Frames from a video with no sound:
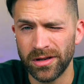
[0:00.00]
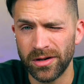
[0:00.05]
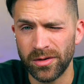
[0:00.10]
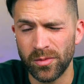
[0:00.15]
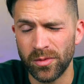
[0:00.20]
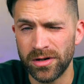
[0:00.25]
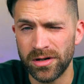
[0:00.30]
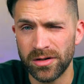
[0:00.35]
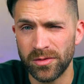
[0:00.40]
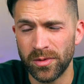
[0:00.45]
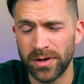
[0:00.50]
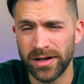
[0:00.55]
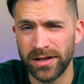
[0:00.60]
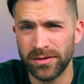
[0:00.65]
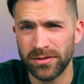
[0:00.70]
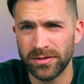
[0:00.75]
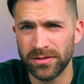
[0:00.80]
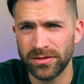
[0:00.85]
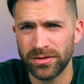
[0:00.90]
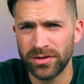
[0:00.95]
wonder what
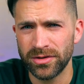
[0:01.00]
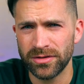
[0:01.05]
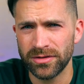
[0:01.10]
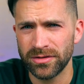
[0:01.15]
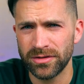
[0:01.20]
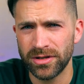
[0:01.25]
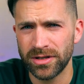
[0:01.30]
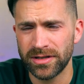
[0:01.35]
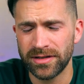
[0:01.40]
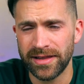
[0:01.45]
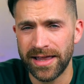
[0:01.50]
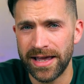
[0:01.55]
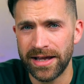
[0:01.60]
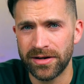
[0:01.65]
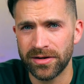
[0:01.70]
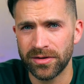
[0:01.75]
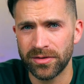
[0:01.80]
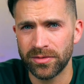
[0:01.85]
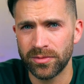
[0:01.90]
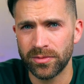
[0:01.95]
it looked like
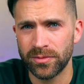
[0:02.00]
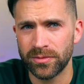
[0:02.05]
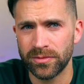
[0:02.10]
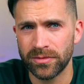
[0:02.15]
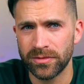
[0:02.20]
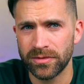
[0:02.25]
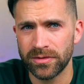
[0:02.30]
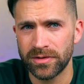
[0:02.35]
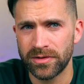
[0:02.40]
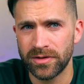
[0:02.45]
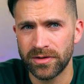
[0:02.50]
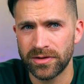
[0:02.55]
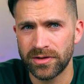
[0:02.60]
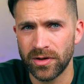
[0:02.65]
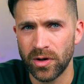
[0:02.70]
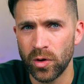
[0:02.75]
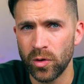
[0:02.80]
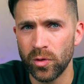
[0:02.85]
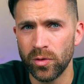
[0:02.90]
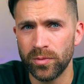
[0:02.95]
or to
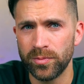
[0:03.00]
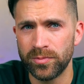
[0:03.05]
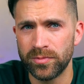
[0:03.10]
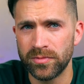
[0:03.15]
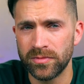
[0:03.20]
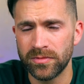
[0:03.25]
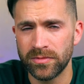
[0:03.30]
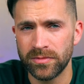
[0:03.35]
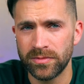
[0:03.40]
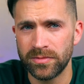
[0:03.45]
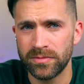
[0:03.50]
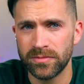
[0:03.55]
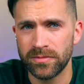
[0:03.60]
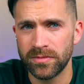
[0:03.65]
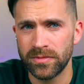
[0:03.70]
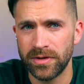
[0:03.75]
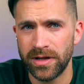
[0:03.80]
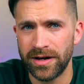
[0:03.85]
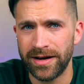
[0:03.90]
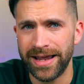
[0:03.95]
hold
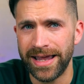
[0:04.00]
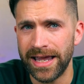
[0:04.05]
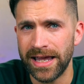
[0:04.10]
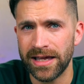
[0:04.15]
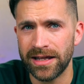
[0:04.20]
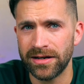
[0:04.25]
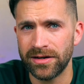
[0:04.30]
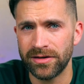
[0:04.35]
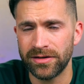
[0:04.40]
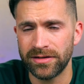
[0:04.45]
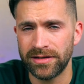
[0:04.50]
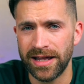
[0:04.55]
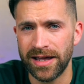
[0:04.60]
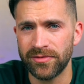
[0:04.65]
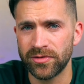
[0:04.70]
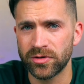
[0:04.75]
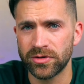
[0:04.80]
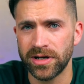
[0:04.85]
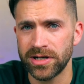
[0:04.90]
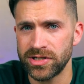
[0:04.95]
their hand or to
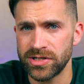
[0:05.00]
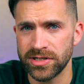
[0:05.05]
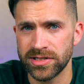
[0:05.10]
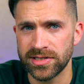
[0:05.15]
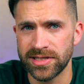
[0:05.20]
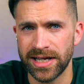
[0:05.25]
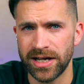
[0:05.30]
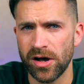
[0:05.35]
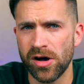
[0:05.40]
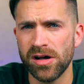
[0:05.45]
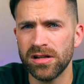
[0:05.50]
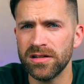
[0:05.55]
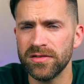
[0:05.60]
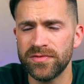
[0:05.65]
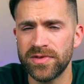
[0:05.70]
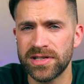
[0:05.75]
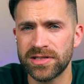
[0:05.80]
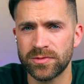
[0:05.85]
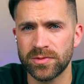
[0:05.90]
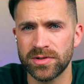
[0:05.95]
have crushes. Like all of
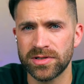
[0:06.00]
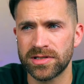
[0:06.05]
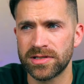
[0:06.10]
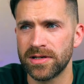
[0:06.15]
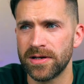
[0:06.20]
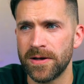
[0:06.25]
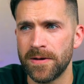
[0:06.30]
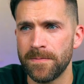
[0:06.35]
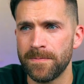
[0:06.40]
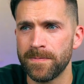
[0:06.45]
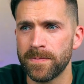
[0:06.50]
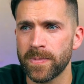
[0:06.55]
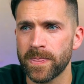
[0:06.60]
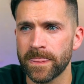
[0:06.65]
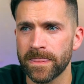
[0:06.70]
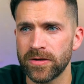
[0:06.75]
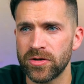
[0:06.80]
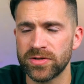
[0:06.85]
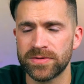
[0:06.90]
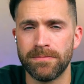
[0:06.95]
this was
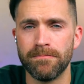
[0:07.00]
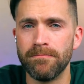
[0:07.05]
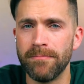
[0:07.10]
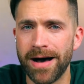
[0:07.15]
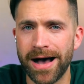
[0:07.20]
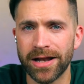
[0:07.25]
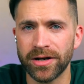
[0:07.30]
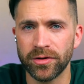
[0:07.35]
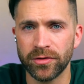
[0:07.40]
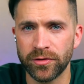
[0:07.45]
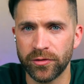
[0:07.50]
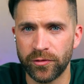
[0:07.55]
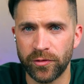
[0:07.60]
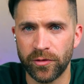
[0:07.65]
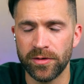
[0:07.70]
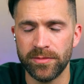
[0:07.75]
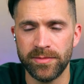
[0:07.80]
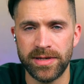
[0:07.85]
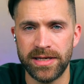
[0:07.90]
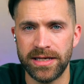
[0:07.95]
just modeled
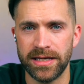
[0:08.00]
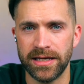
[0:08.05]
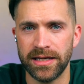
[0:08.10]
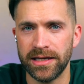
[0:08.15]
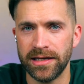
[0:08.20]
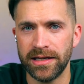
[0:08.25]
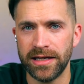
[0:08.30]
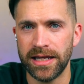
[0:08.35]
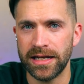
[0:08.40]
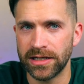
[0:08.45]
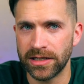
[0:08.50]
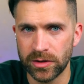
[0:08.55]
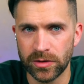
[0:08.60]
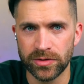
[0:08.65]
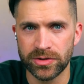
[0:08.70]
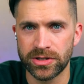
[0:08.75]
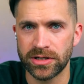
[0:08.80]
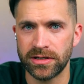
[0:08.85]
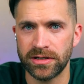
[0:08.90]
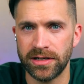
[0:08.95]
me in
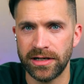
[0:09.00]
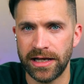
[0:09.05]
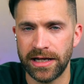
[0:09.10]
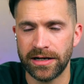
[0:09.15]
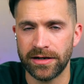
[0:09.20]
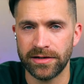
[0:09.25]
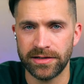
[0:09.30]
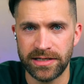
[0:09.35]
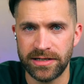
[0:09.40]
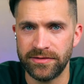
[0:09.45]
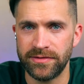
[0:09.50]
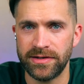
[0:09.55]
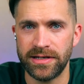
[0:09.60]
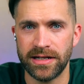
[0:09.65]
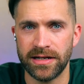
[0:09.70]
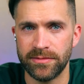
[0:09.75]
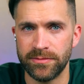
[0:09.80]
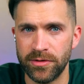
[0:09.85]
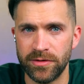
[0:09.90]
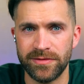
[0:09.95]
culture and on TV
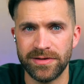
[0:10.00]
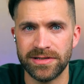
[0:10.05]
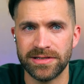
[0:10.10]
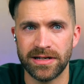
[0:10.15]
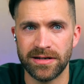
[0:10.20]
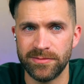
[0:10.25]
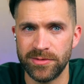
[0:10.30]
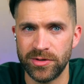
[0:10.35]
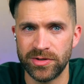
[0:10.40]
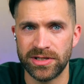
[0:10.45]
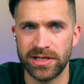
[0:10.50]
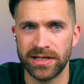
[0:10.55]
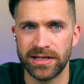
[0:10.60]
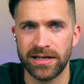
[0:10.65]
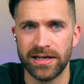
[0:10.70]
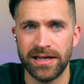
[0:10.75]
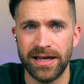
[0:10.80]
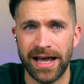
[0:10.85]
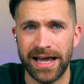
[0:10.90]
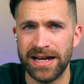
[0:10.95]
and in movies and in music.
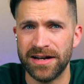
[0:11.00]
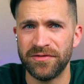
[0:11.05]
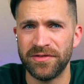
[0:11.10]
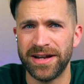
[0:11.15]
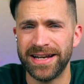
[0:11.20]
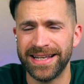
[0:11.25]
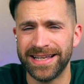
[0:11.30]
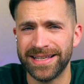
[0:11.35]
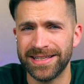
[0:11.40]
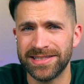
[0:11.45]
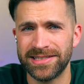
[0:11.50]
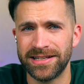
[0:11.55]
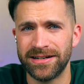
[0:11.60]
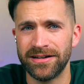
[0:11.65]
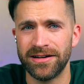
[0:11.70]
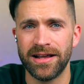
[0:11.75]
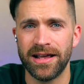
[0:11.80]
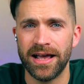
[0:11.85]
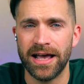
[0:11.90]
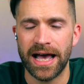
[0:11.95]
I never had to
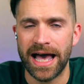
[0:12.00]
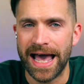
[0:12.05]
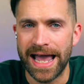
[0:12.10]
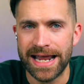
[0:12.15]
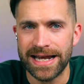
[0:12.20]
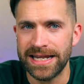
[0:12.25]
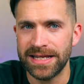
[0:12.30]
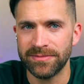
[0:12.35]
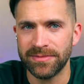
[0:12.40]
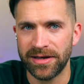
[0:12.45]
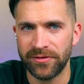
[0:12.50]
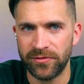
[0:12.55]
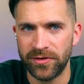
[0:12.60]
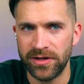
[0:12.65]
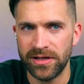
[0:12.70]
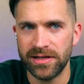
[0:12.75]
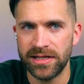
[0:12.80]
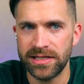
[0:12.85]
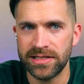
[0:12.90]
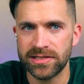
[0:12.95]
consider hiding my
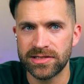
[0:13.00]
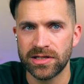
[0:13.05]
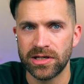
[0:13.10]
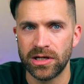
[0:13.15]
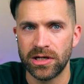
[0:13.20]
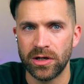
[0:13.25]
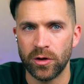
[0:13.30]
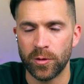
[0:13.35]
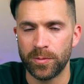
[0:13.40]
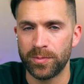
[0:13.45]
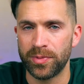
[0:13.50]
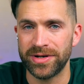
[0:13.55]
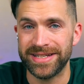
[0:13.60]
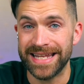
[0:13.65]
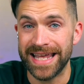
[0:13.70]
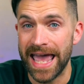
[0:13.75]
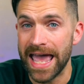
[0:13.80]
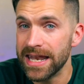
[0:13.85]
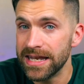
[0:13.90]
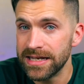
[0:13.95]
feelings or
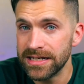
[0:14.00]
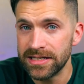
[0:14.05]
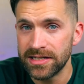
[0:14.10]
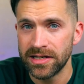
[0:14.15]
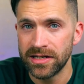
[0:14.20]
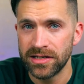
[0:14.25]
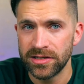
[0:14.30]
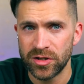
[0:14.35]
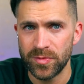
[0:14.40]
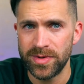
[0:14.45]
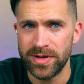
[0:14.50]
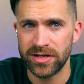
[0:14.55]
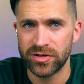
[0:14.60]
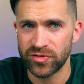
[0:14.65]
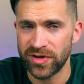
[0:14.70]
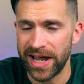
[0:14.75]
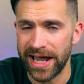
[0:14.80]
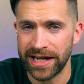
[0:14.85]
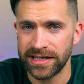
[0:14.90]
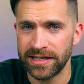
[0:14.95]
pretend to be
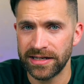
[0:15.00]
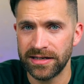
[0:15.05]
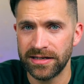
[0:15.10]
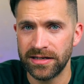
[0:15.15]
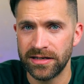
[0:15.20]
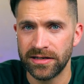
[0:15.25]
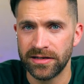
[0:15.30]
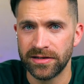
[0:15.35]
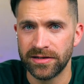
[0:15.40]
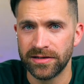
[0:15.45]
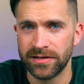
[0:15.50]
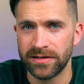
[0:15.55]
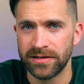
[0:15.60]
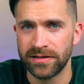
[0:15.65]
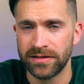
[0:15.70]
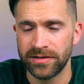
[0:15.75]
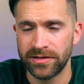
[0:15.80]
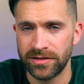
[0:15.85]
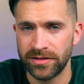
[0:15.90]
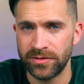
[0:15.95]
attracted
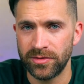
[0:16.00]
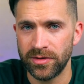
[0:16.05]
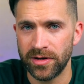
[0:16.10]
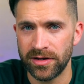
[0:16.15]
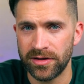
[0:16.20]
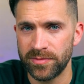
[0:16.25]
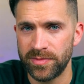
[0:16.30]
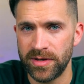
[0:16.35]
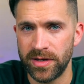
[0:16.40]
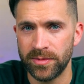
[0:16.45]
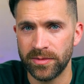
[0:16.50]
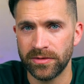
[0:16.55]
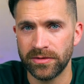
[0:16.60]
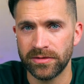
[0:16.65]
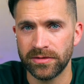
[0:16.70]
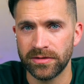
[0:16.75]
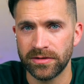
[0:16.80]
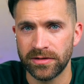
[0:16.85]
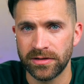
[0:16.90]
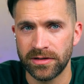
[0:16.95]
to other
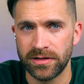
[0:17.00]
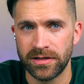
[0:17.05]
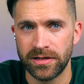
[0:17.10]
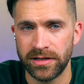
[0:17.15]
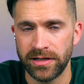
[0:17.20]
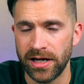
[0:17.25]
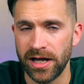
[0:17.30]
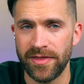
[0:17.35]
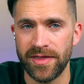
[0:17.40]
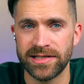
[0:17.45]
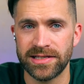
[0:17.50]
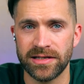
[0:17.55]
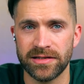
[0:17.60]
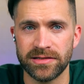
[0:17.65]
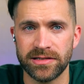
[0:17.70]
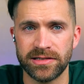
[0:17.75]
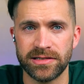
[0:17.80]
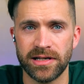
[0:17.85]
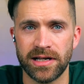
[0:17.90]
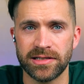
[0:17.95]
people. God, that sounds
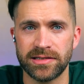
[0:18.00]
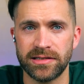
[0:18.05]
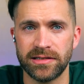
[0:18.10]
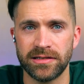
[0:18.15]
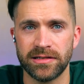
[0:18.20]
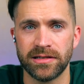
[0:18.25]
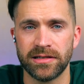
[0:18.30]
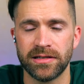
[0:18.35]
exhausting.